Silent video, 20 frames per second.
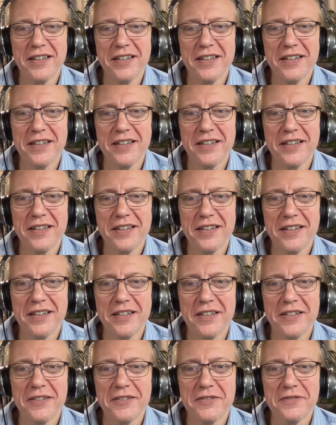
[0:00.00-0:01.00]

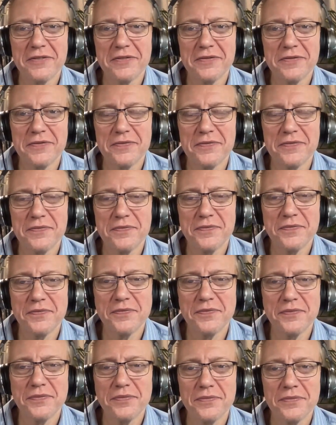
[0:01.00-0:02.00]

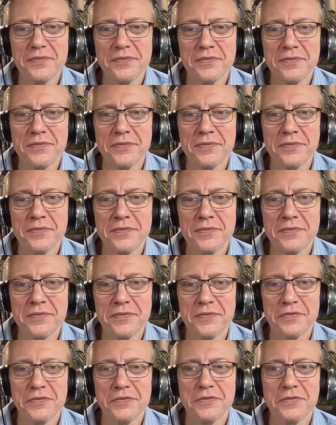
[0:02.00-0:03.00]

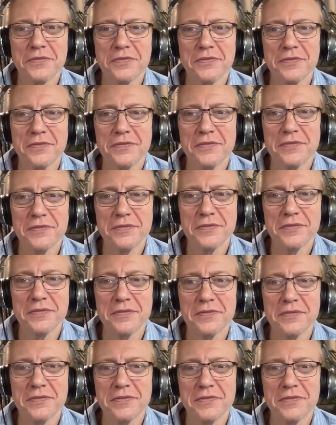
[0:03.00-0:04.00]

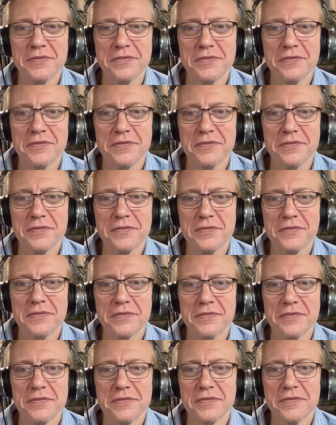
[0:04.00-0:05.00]

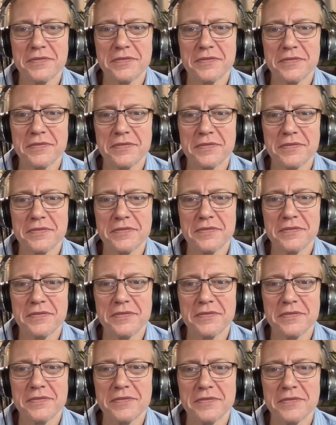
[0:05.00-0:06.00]

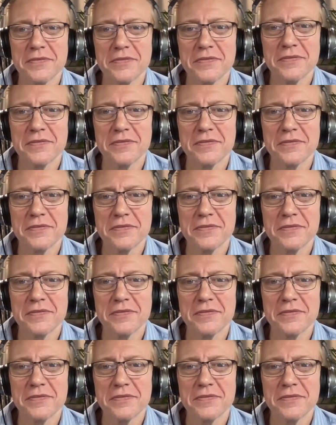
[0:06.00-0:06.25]
No words are spoken by the person on screen.